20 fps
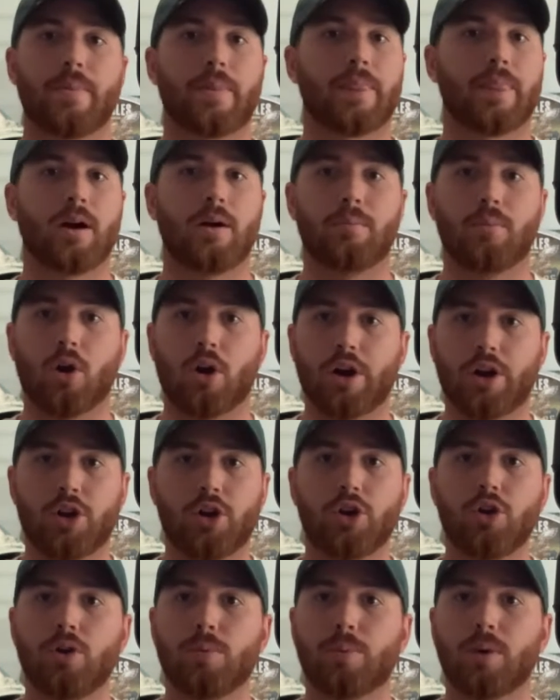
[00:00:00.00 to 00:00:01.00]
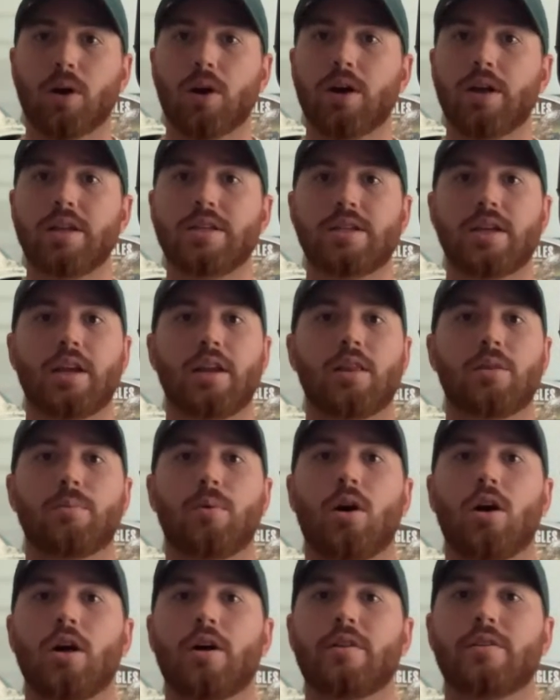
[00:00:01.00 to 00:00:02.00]
Amari Cooper. He's getting the
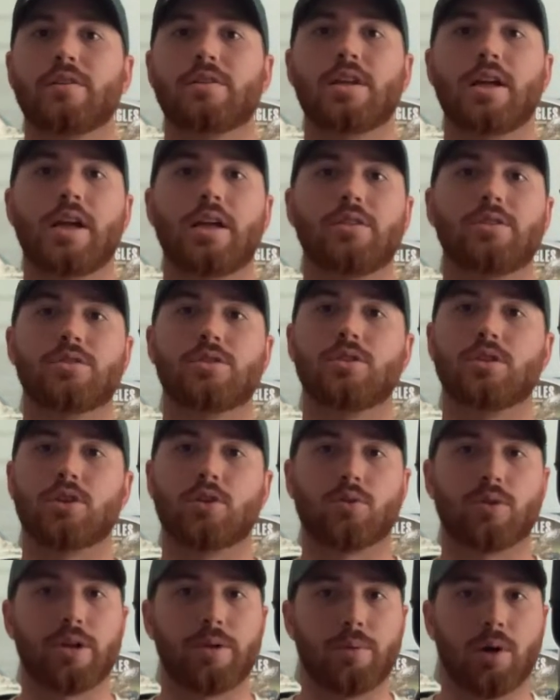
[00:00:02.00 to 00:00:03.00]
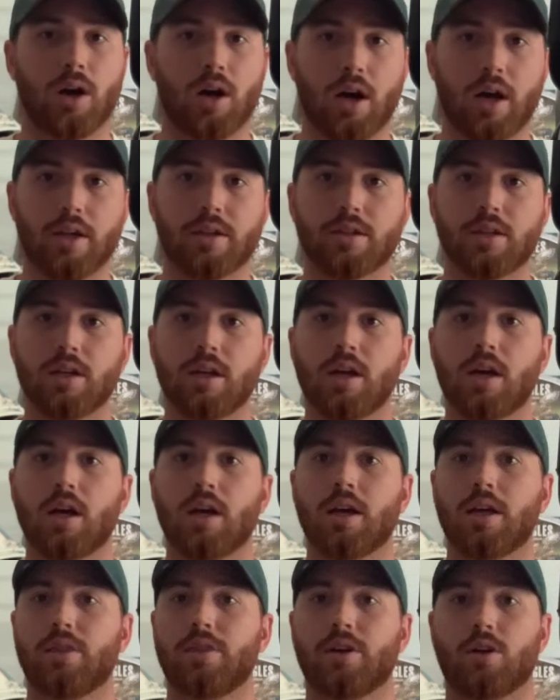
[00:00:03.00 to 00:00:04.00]
ball out of his hands to Kareem Hunt.
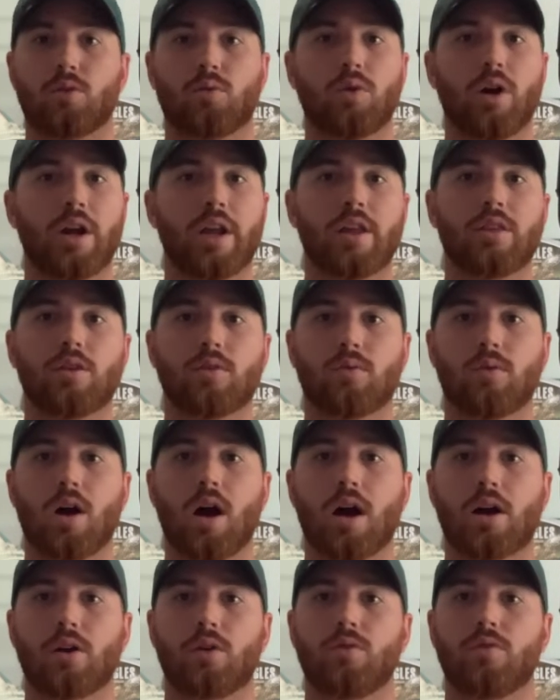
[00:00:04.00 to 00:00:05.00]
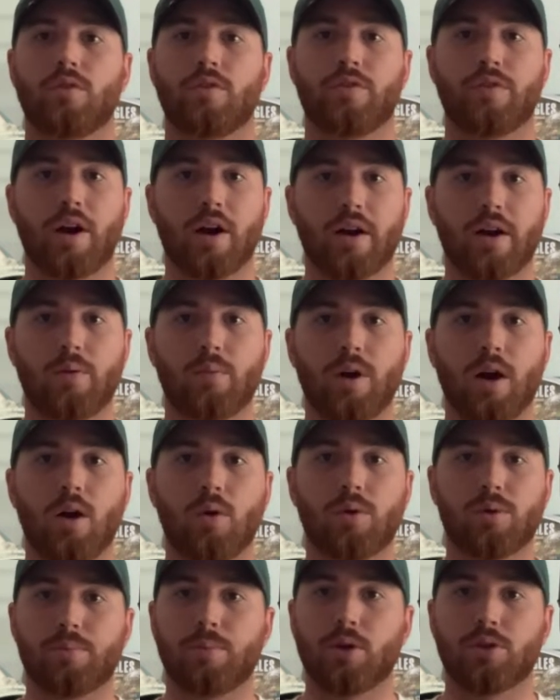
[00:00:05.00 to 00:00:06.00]
They're running the rock very well
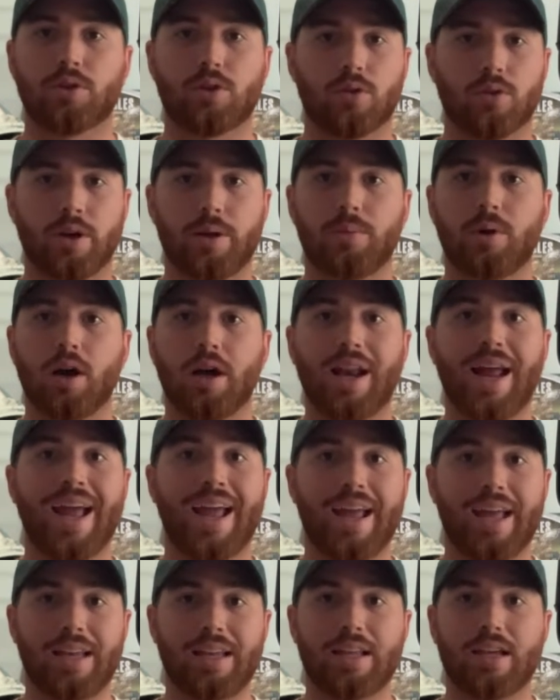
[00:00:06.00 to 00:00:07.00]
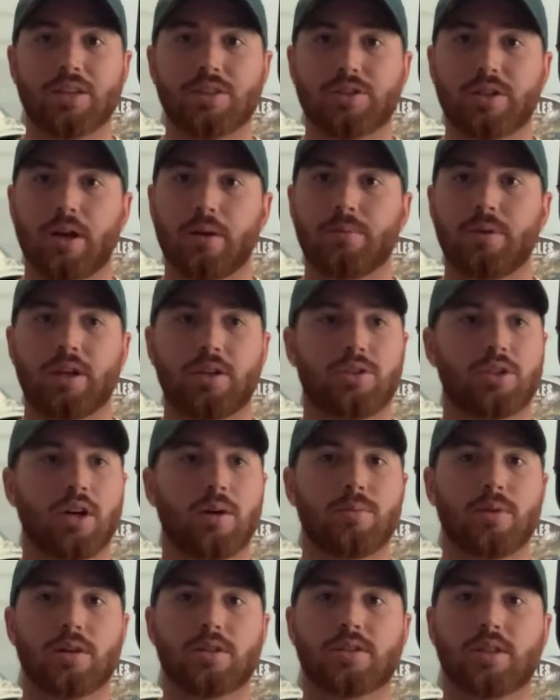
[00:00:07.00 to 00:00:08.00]
with both Kareem Hunt and Nick Chubb. Nick
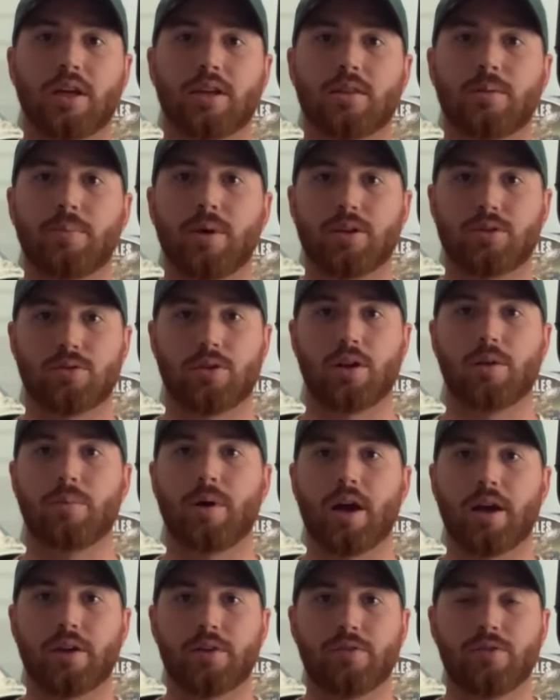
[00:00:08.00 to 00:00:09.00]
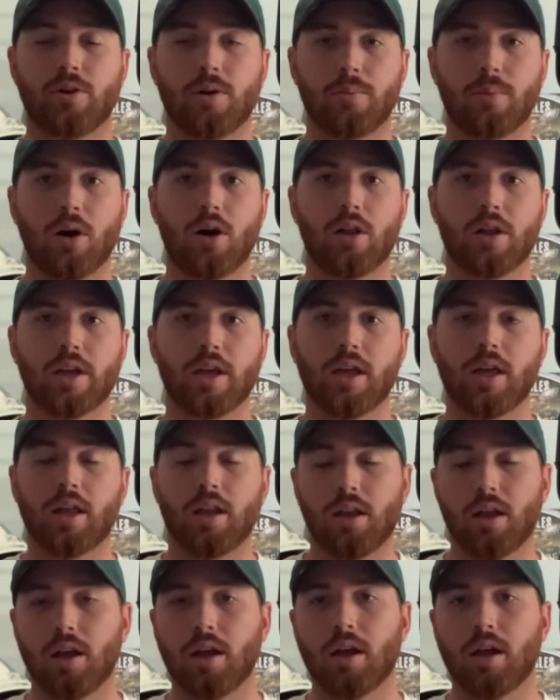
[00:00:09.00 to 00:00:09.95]
Chubb looks like the best running back in football again.